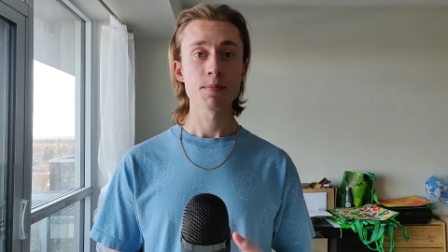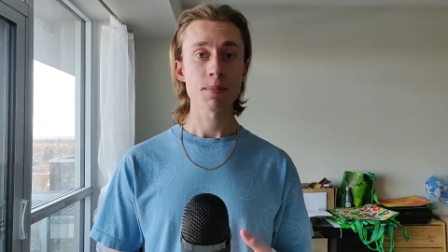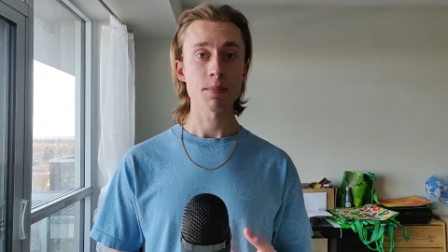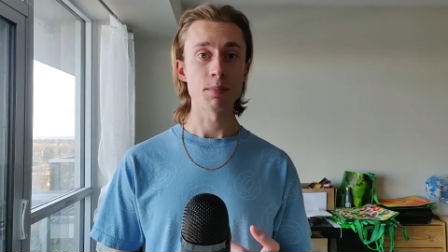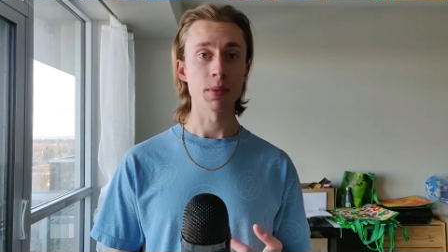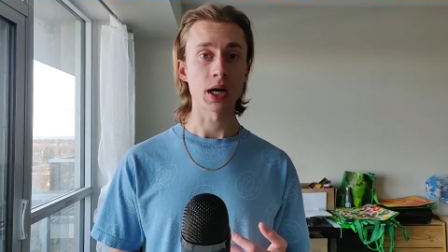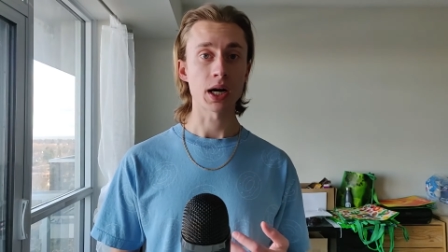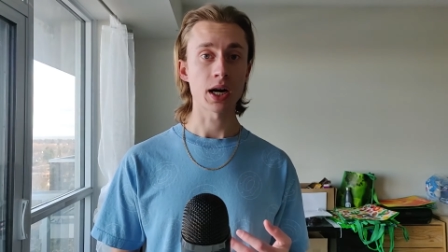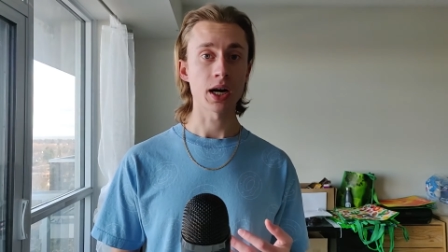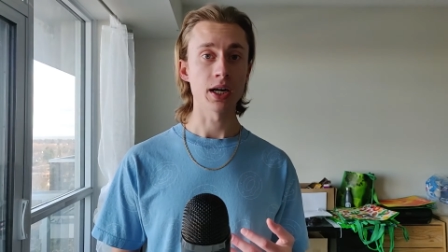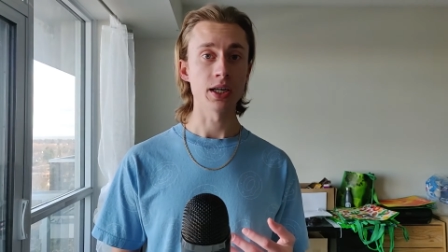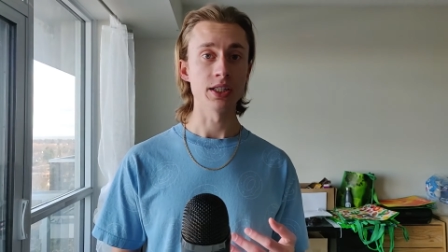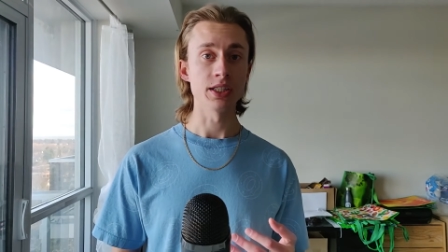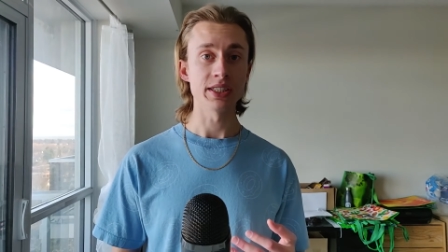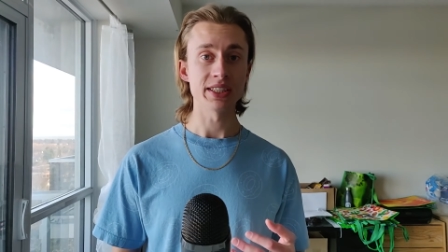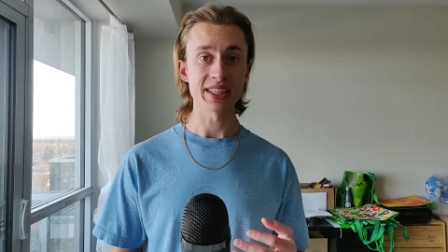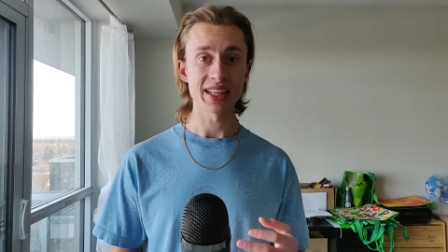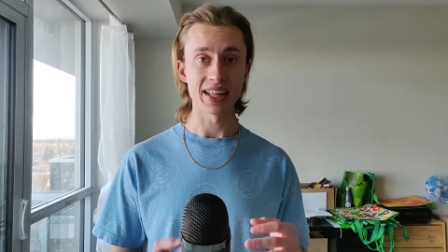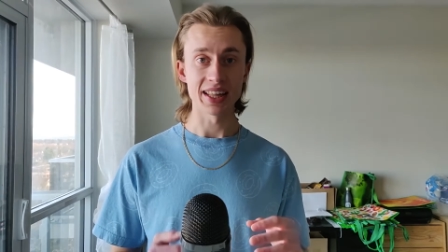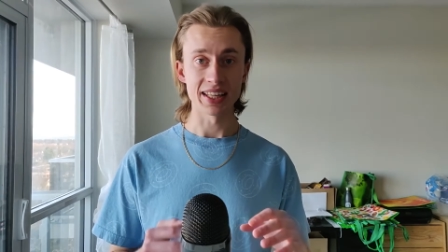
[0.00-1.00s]

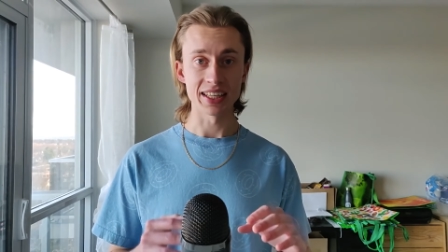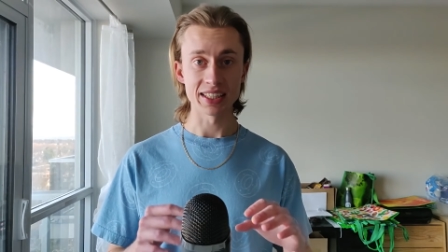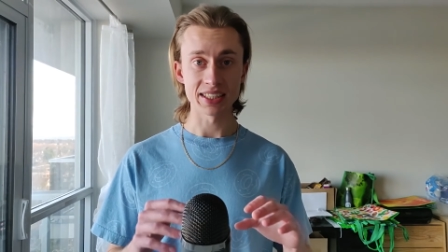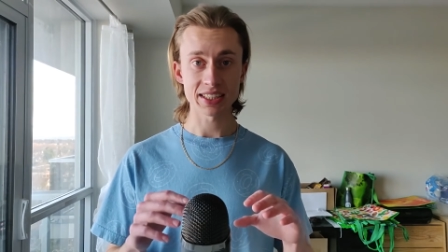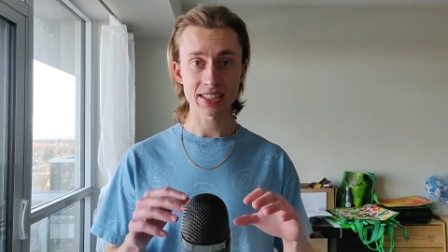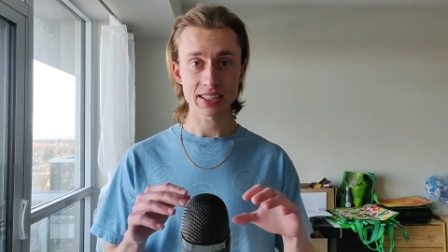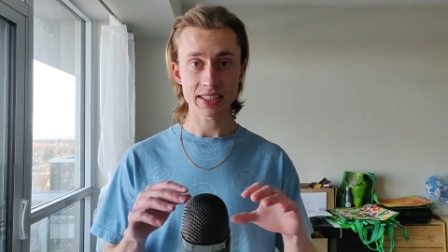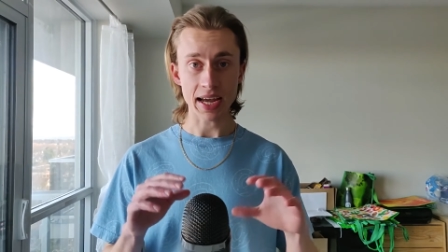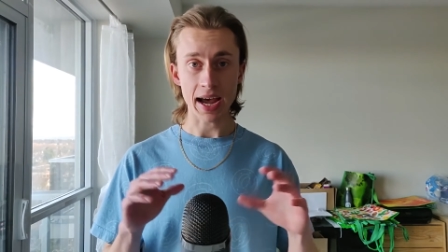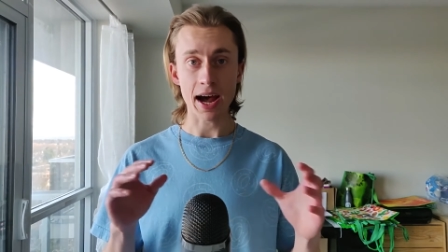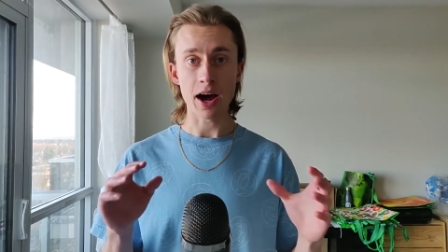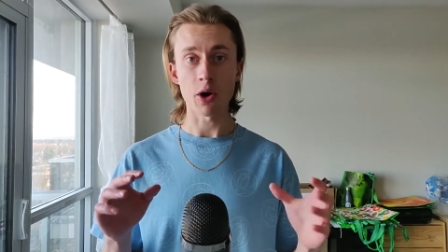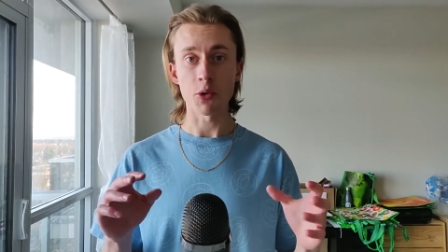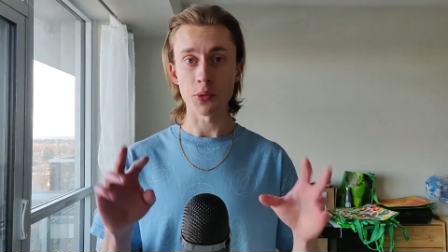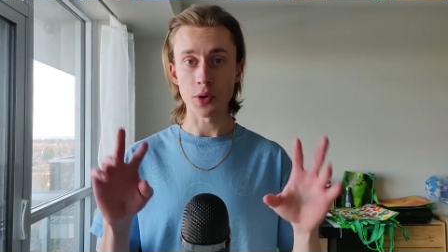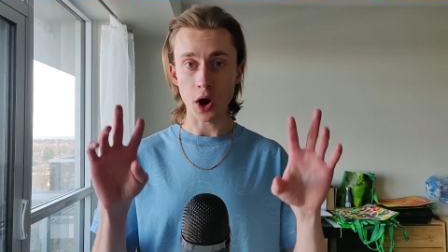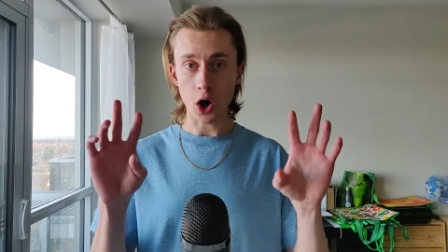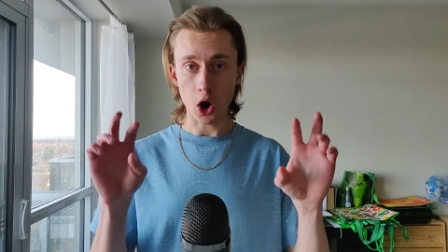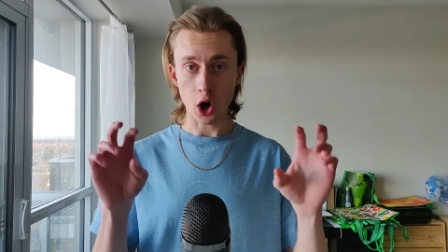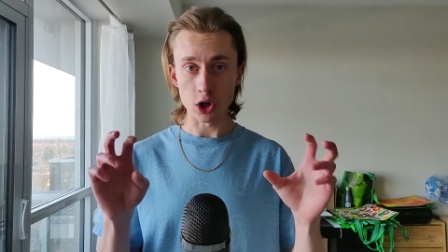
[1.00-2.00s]
because this
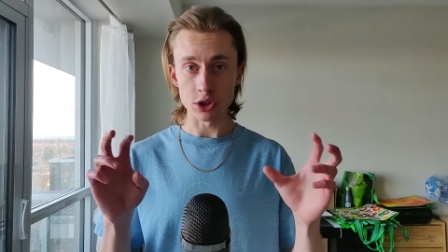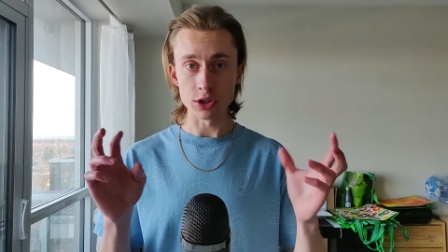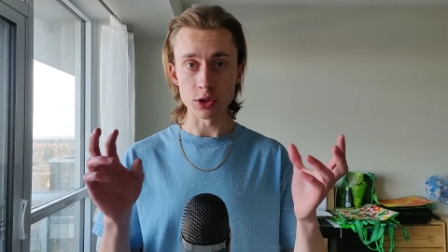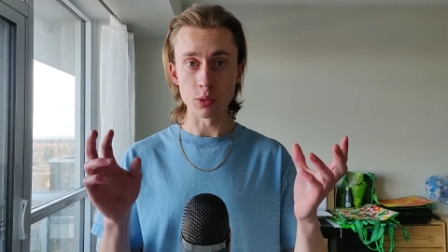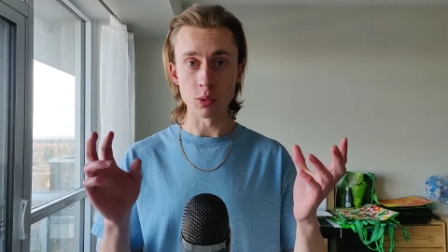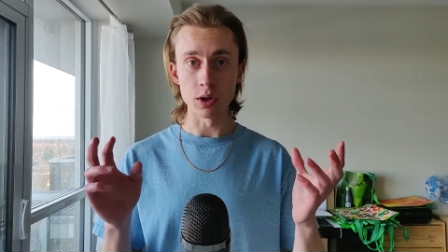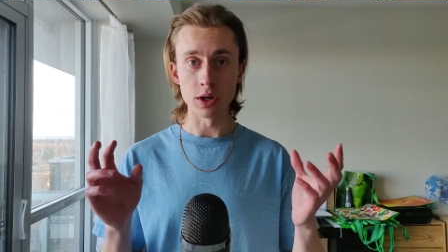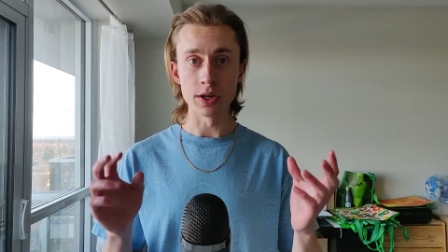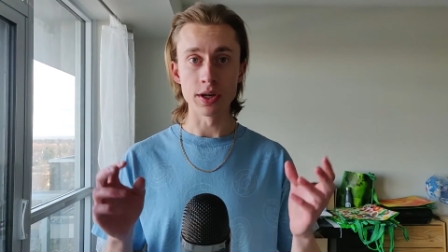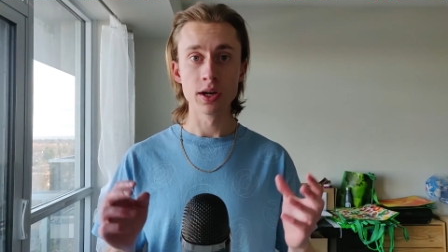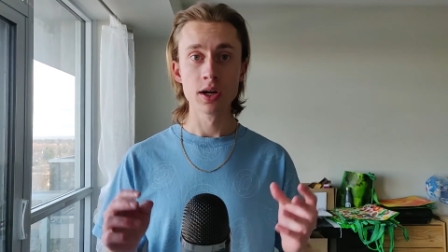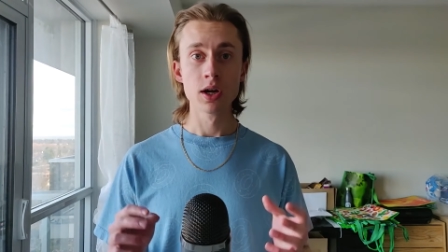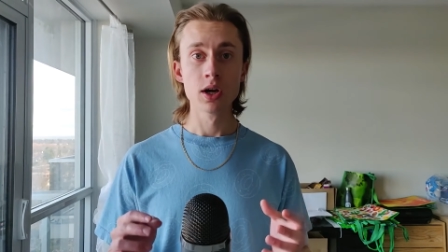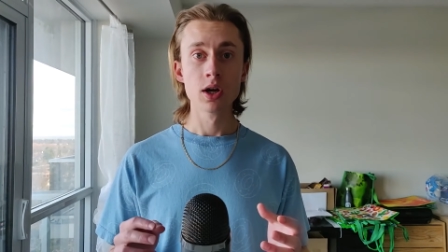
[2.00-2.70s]
town, Hollywood,